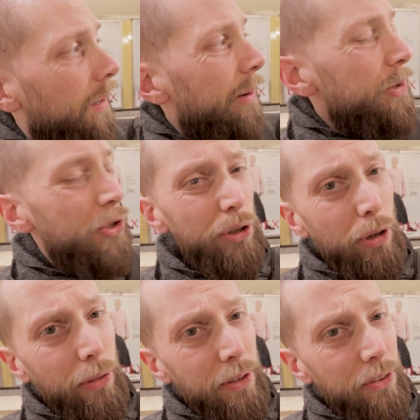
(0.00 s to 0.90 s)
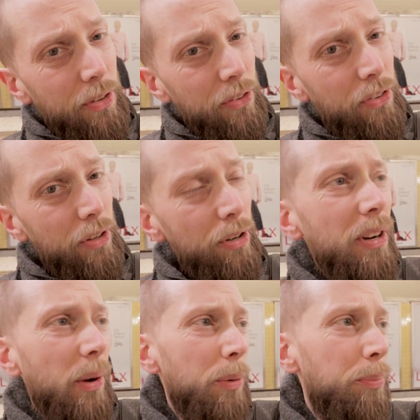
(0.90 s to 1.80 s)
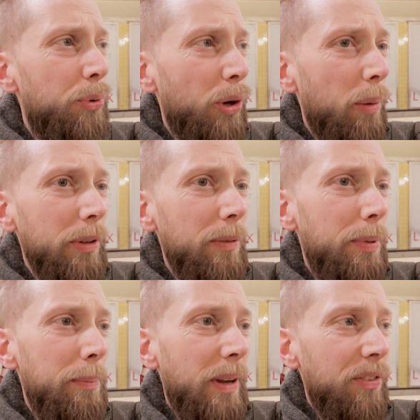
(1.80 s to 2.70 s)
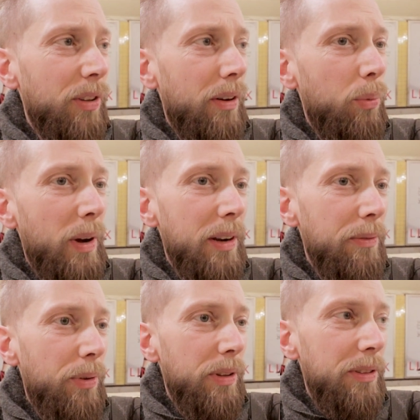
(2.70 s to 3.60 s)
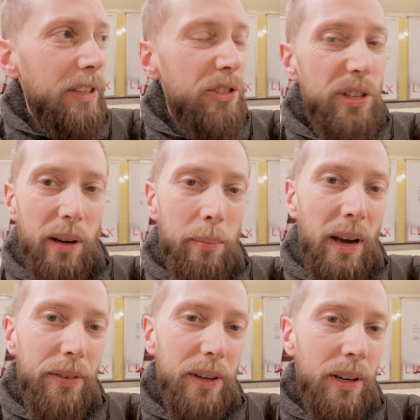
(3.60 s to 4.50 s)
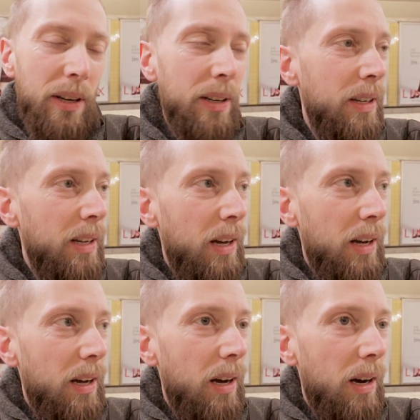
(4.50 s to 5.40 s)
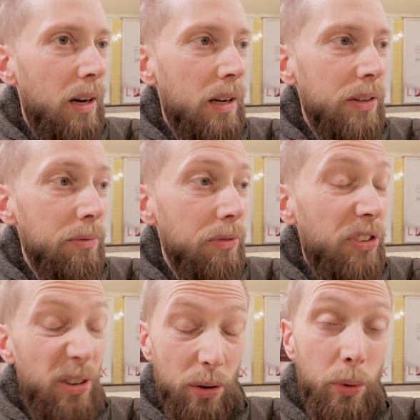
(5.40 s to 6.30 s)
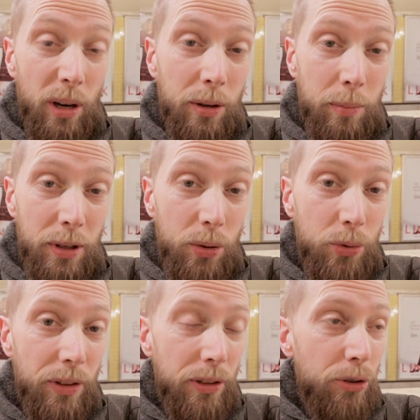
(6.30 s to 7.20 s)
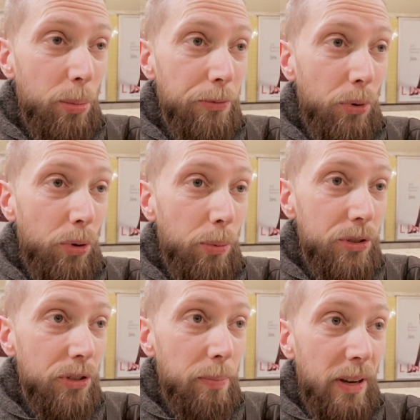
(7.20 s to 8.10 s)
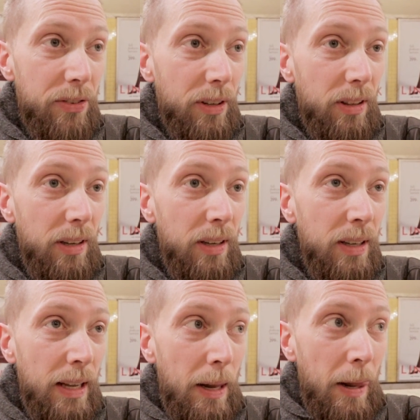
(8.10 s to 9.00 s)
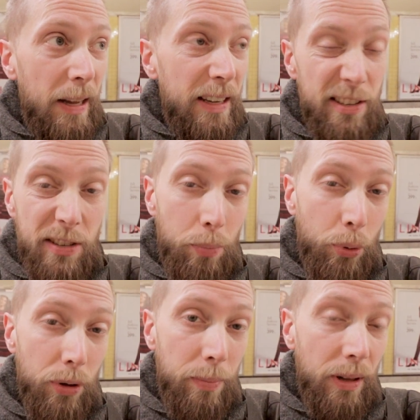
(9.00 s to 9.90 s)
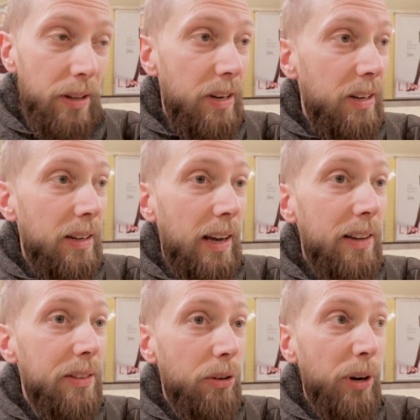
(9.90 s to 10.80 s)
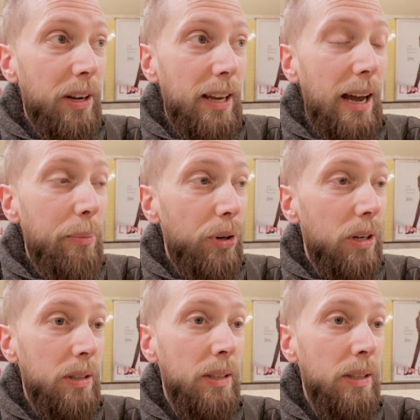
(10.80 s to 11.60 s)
I mean sure, all things considered, I would probably have been best off waiting for the DJI Mavic uh, considering what I'm going to be using the drone for, which is basically easy portability and the great camera.